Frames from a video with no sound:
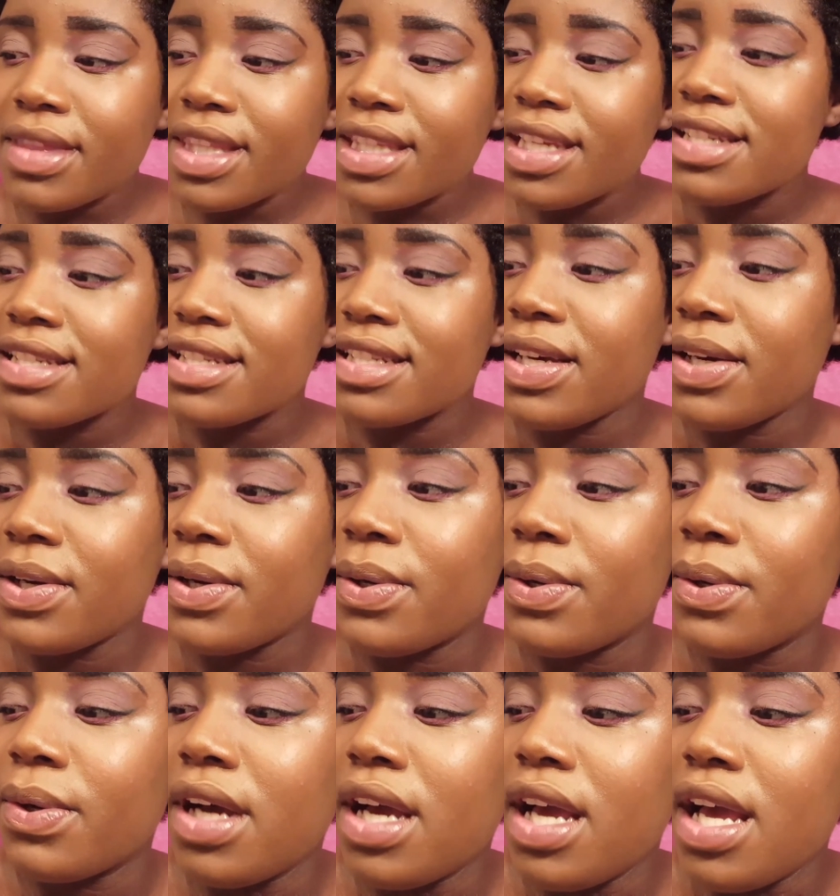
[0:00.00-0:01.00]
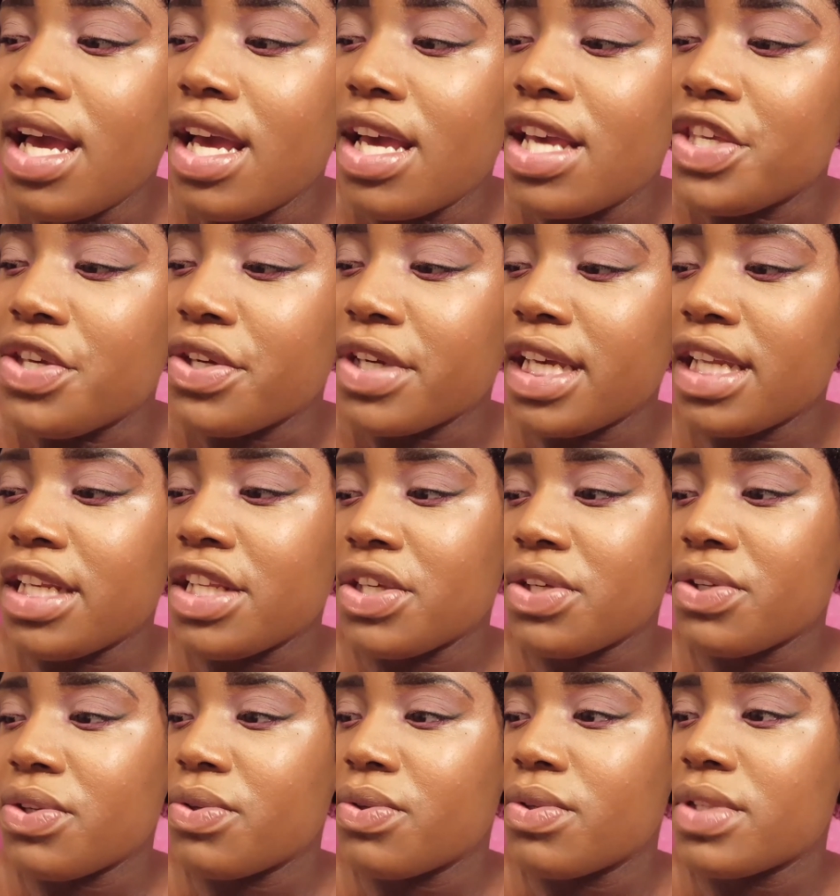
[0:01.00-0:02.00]
So you can
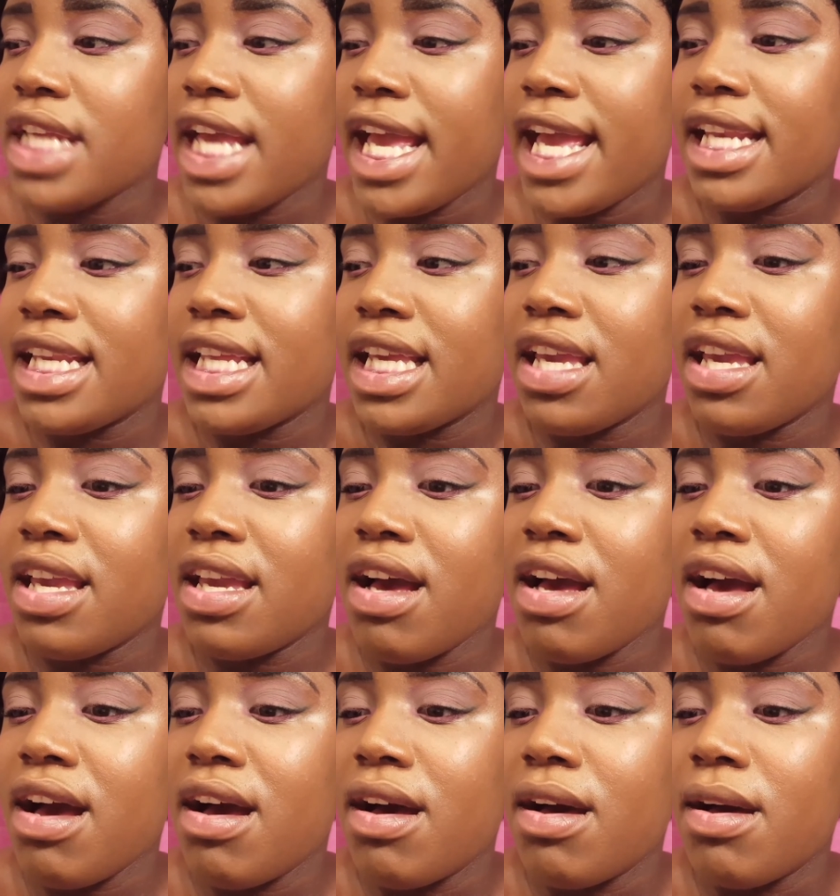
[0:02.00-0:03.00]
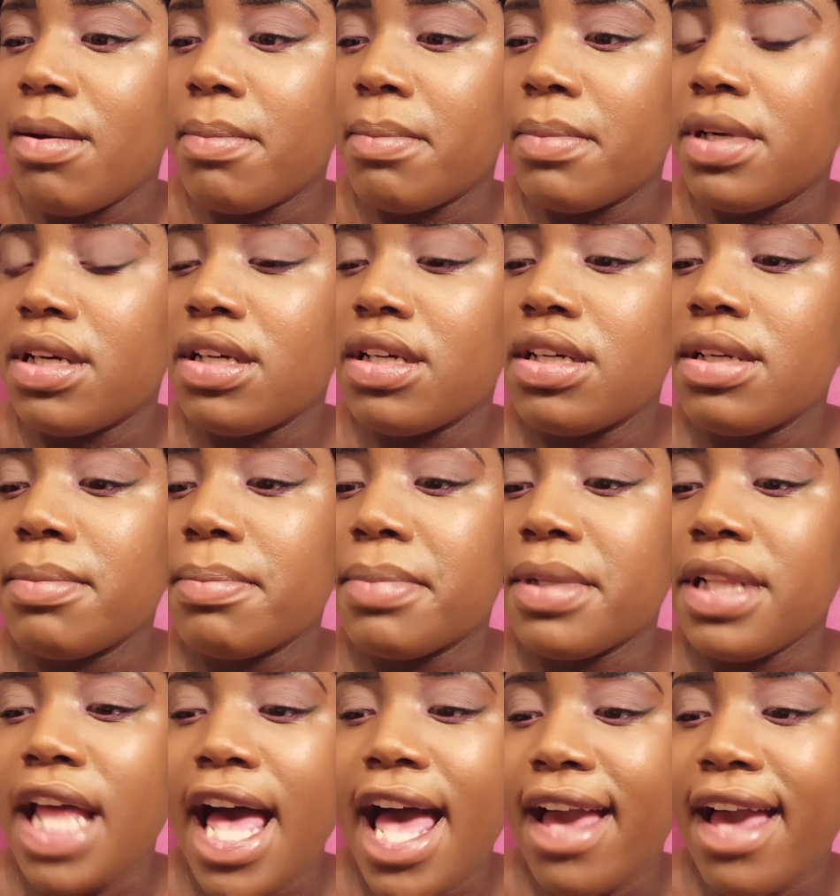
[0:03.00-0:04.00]
use any um,
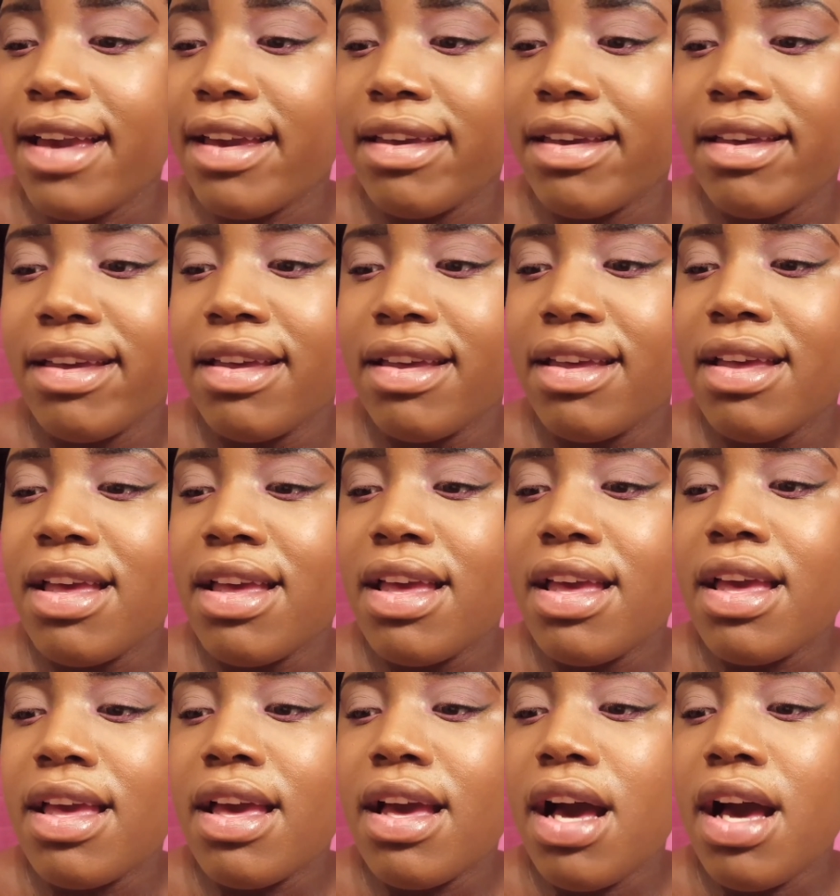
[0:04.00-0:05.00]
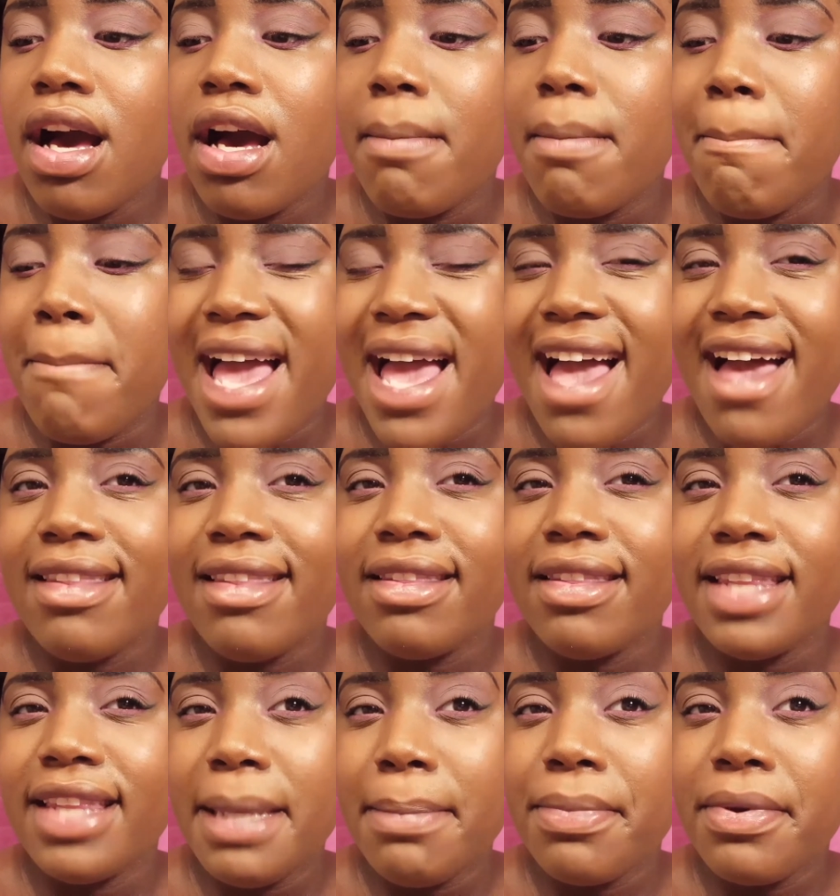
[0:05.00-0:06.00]
black um, matte
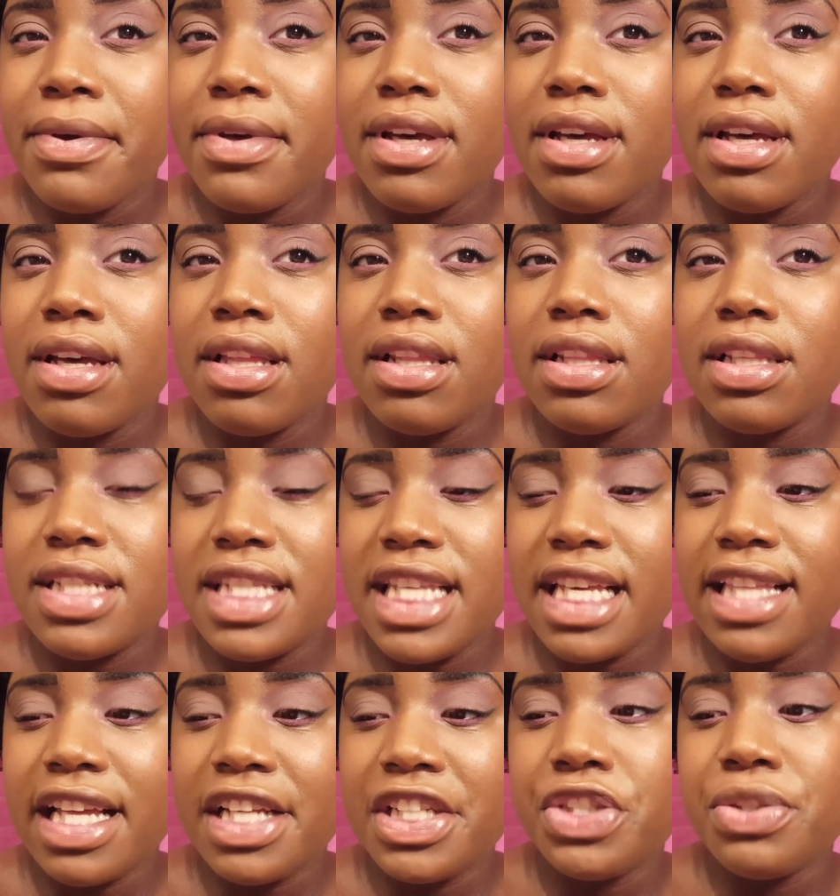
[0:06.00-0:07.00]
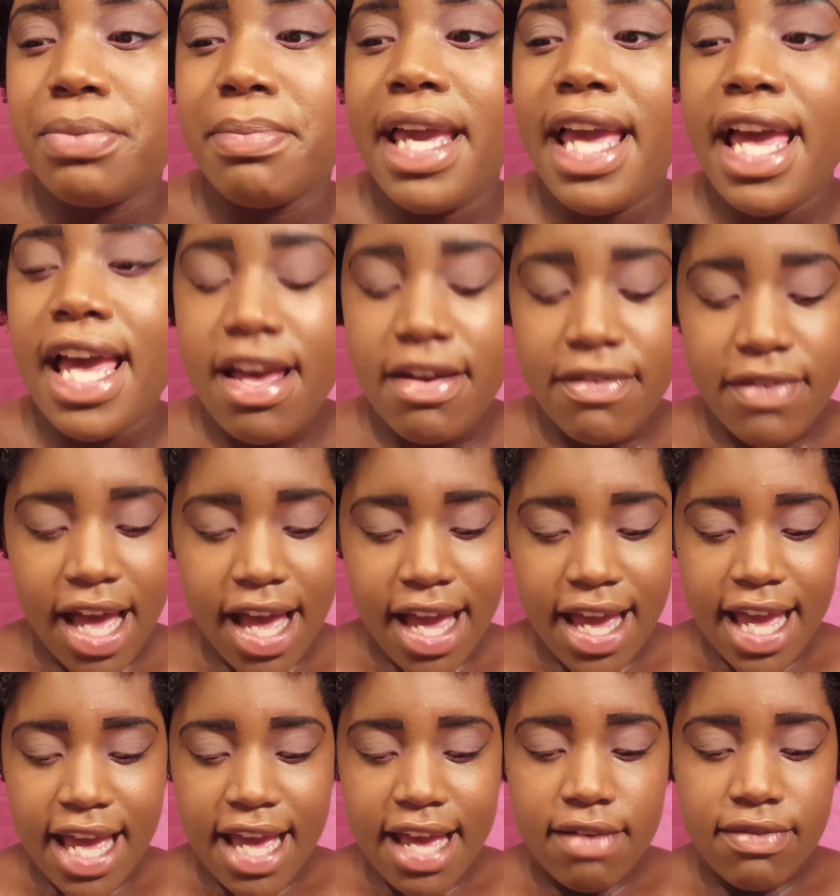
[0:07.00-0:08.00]
lip stick that you may have.
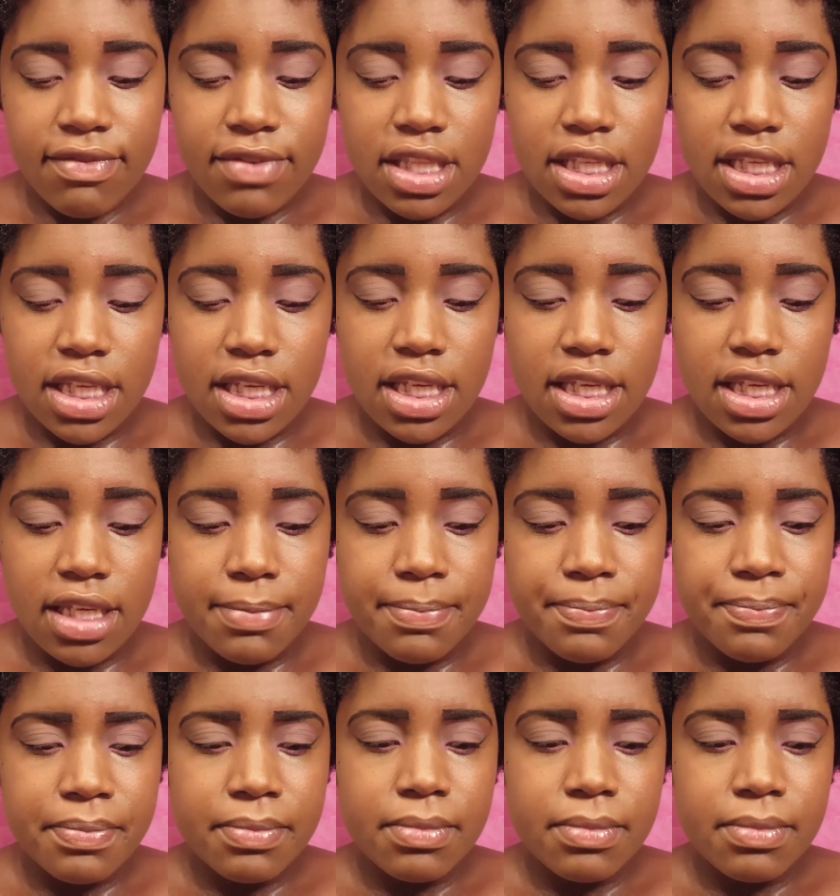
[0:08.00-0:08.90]
I have the,